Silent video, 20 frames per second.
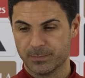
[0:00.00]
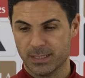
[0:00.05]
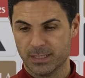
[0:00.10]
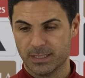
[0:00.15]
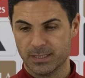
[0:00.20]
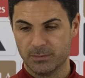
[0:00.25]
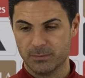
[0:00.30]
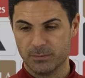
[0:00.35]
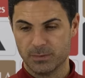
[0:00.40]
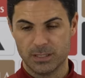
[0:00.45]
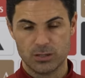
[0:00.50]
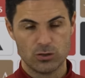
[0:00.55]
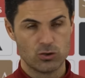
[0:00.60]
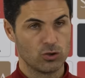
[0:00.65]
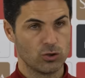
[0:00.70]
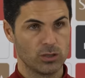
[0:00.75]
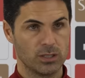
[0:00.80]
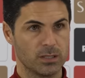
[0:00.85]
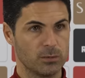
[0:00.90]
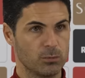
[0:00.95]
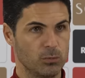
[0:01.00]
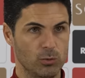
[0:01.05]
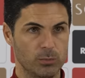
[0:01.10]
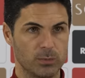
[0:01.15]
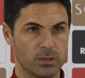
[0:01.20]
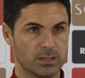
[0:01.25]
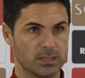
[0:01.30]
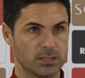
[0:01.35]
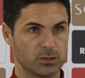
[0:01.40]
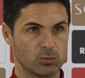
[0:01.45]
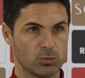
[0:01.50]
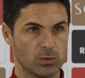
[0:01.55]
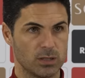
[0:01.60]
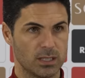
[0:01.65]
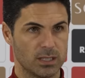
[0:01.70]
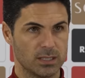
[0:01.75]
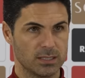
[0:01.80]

and enjoying the moment as well.